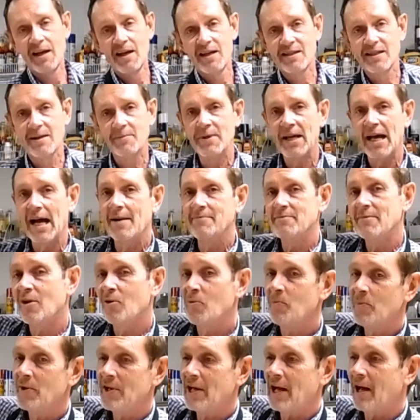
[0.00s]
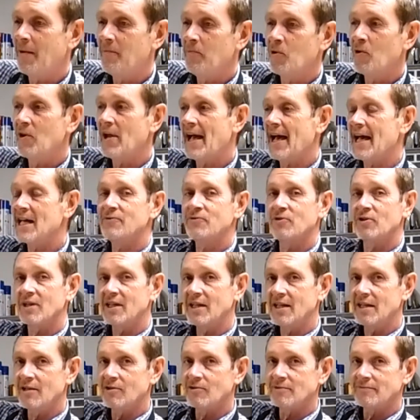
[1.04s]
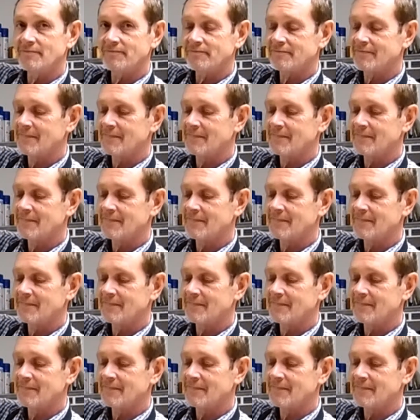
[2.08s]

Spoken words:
Sometimes I'm going to ask for a kettle.